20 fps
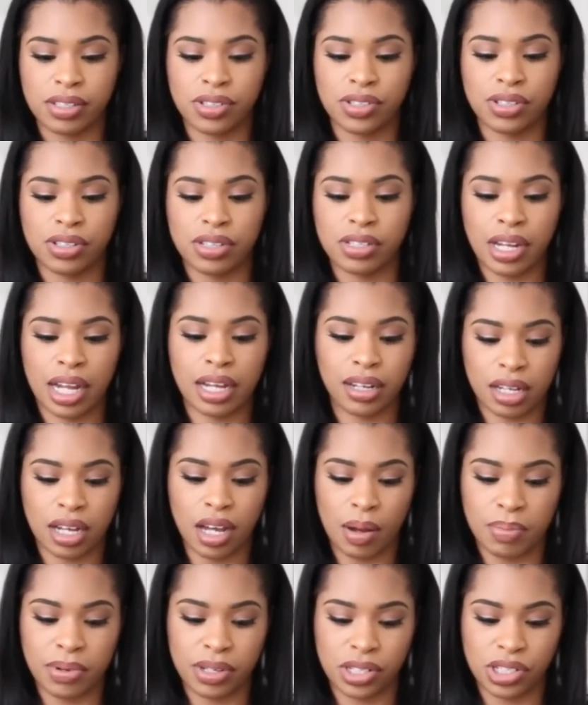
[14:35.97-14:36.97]
It's just like a
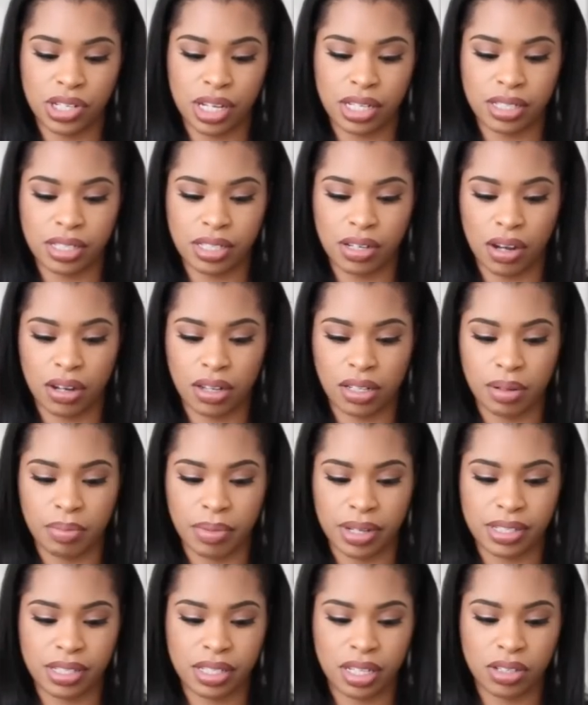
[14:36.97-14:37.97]
couple of shades darker than
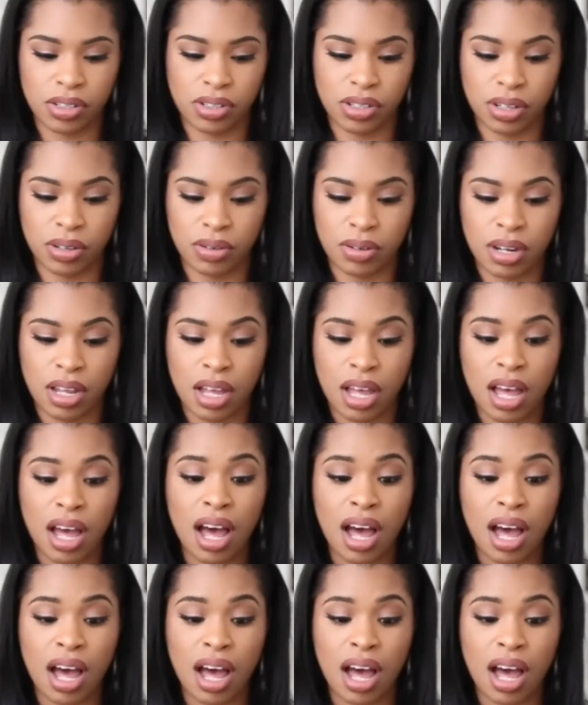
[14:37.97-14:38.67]
my skin tone.